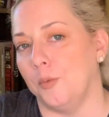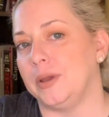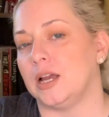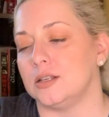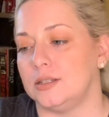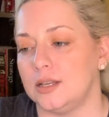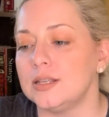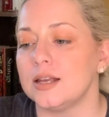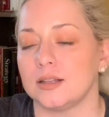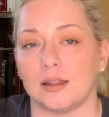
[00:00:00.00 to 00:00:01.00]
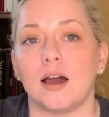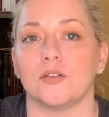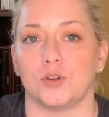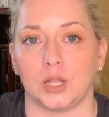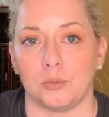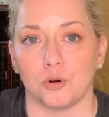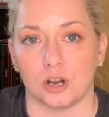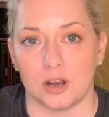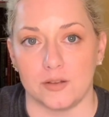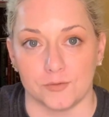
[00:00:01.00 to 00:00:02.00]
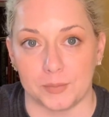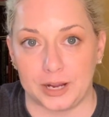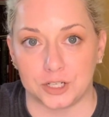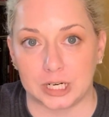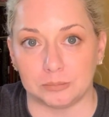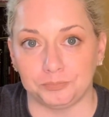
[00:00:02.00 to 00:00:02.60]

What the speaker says: because this has a lot of really important information.